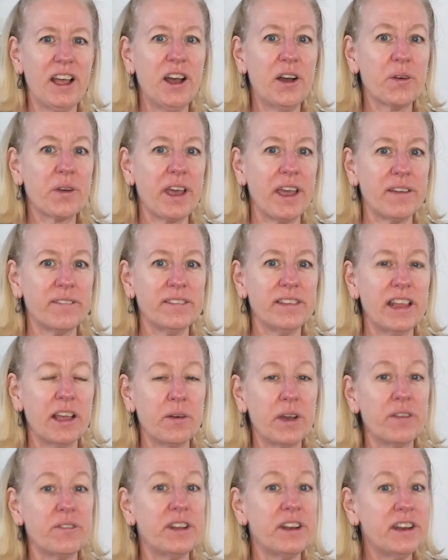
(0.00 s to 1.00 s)
Okay,
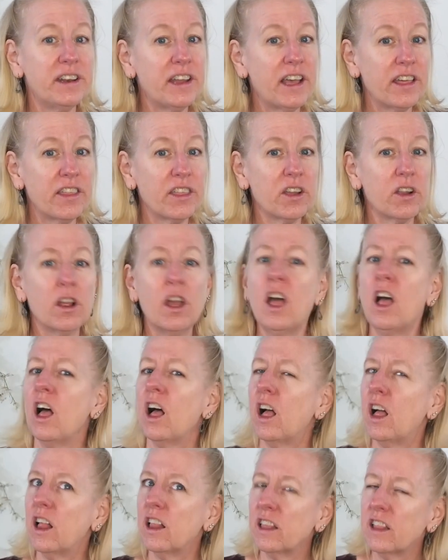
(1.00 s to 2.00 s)
now I have another,
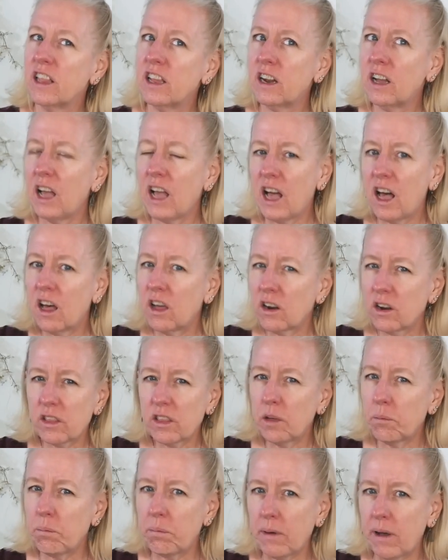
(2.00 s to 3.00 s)
a little out of
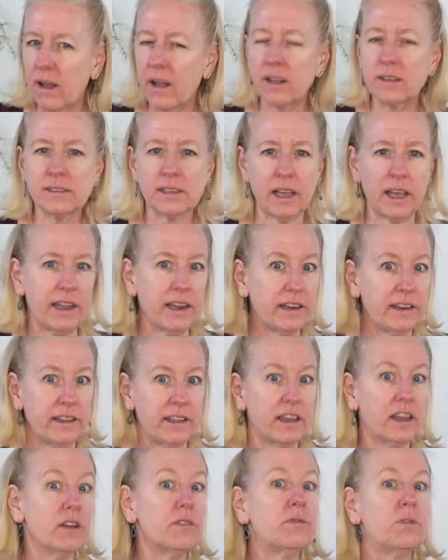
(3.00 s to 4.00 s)
the box
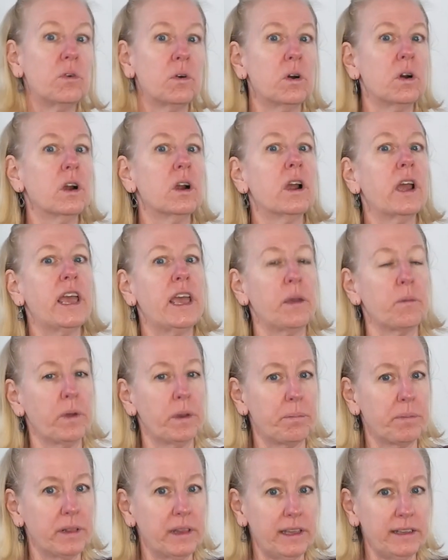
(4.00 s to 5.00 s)
idea for a
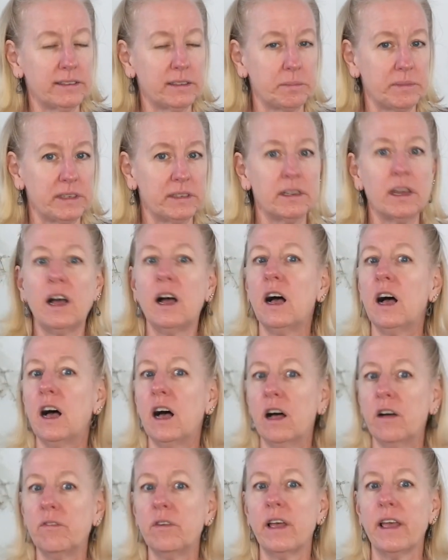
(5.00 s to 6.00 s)
replacement
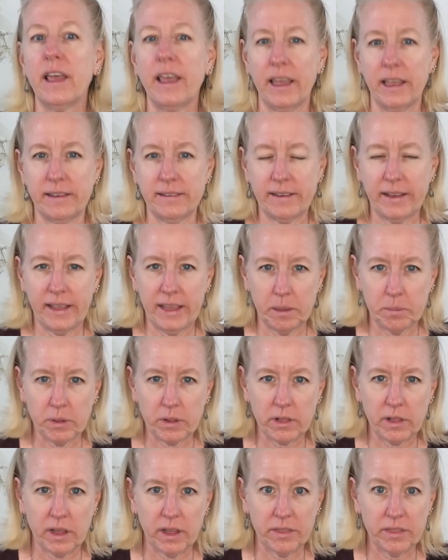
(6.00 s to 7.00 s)
of a
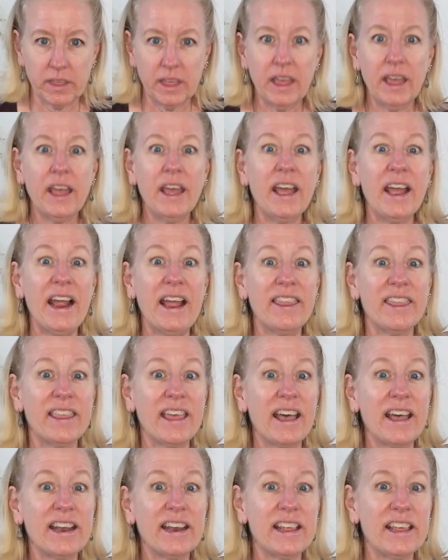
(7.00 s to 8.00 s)
tablecloth, and
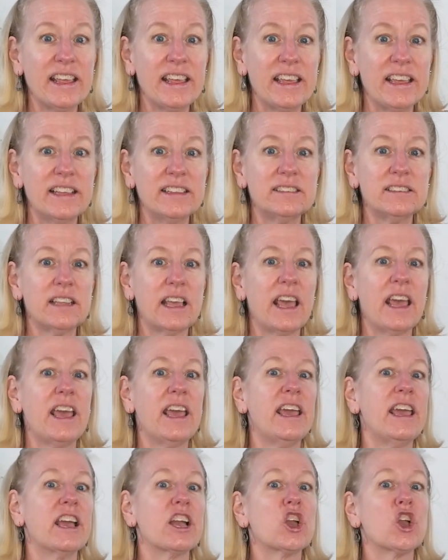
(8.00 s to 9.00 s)
that is
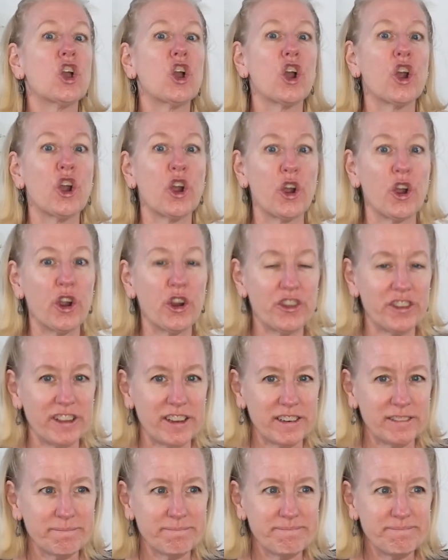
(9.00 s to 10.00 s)
a
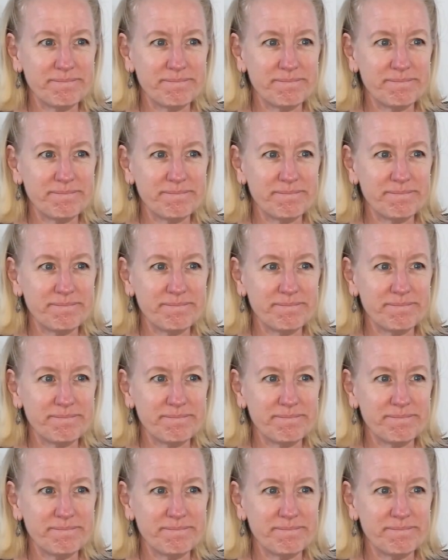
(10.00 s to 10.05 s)
curtain.